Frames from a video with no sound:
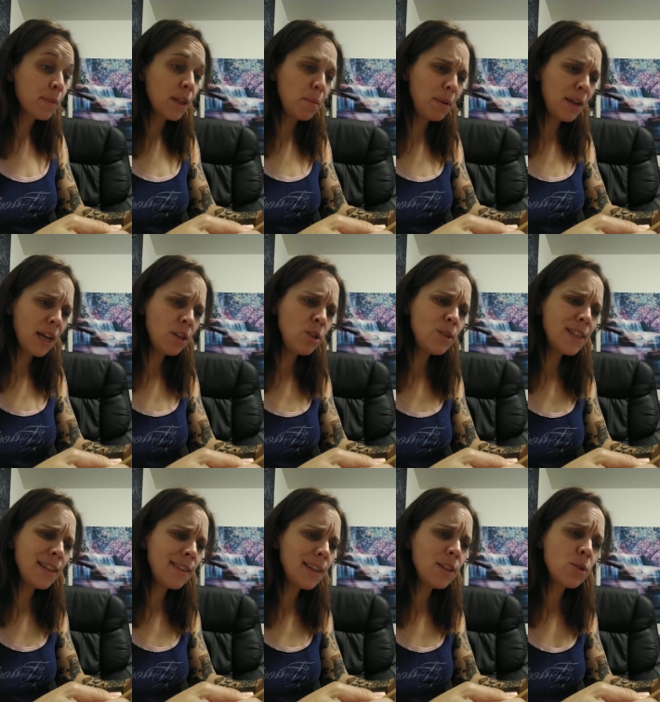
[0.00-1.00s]
He began
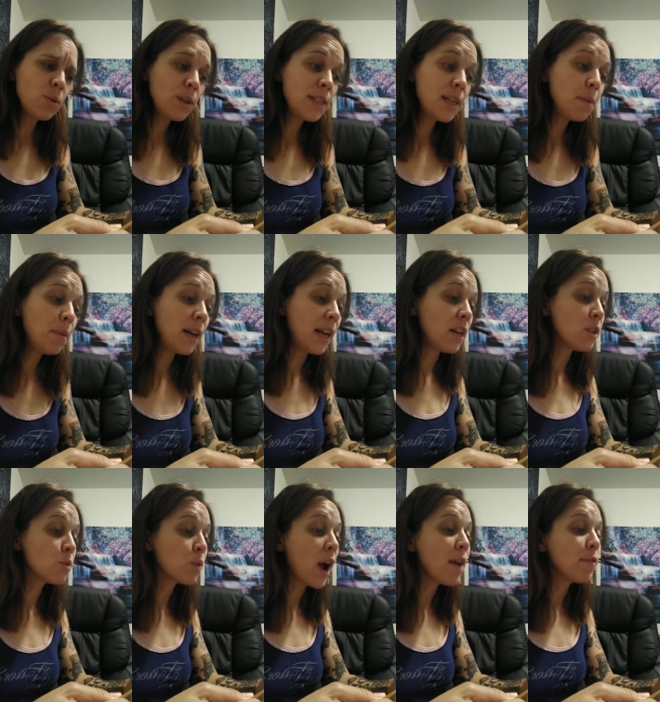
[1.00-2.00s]
using things to intimidate
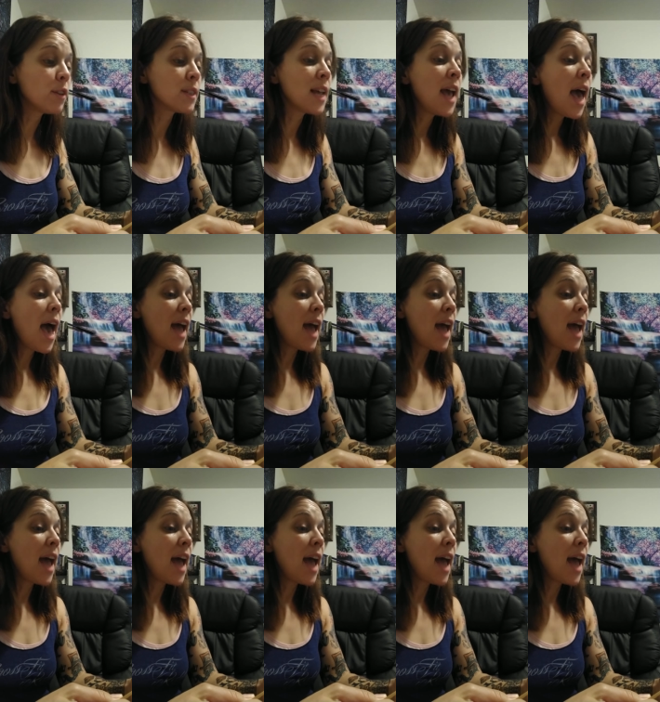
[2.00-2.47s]
his rivals,